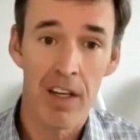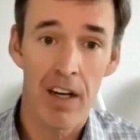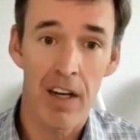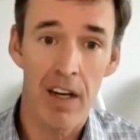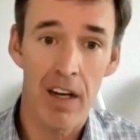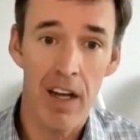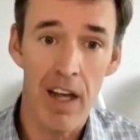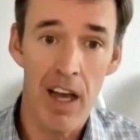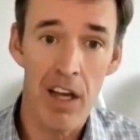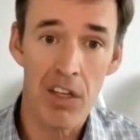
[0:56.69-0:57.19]

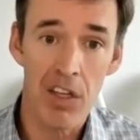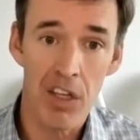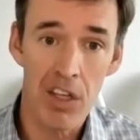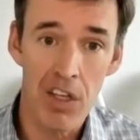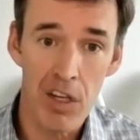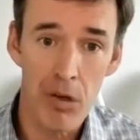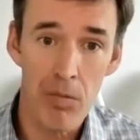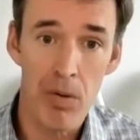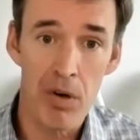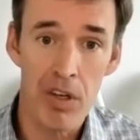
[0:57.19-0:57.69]
uh, as a
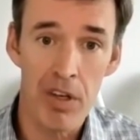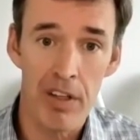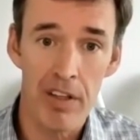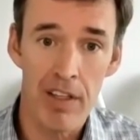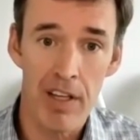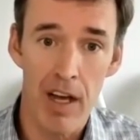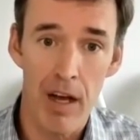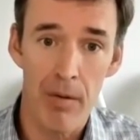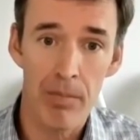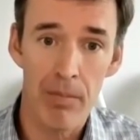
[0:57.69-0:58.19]
six
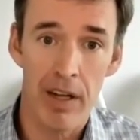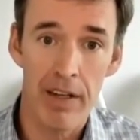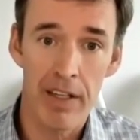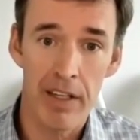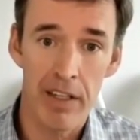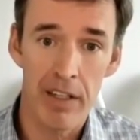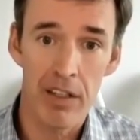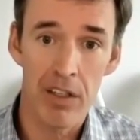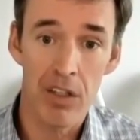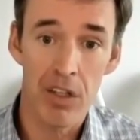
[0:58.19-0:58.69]
percent top line
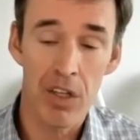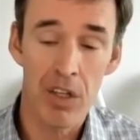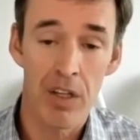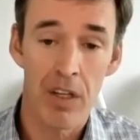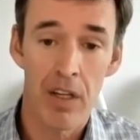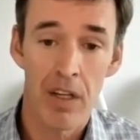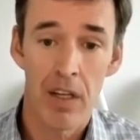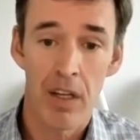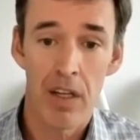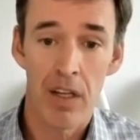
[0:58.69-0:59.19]
hit is
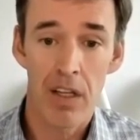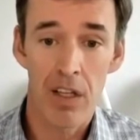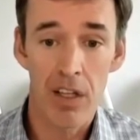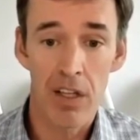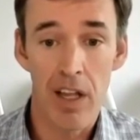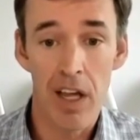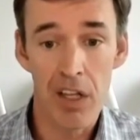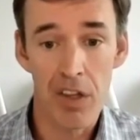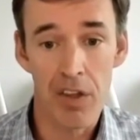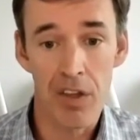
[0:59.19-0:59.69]
is
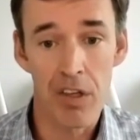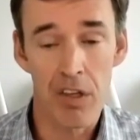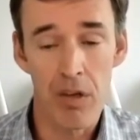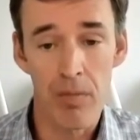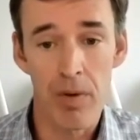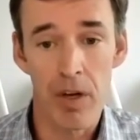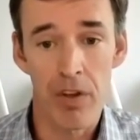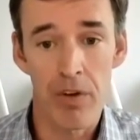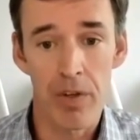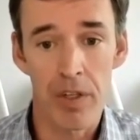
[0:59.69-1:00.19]
less than
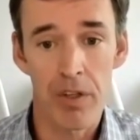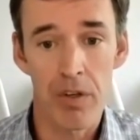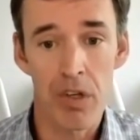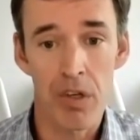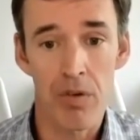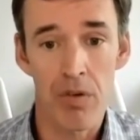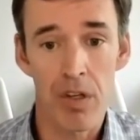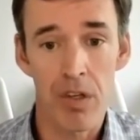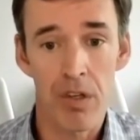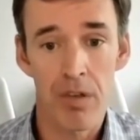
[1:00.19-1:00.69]
some other
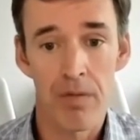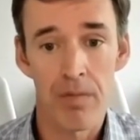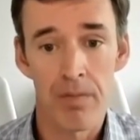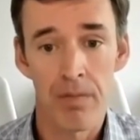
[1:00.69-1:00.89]
industries.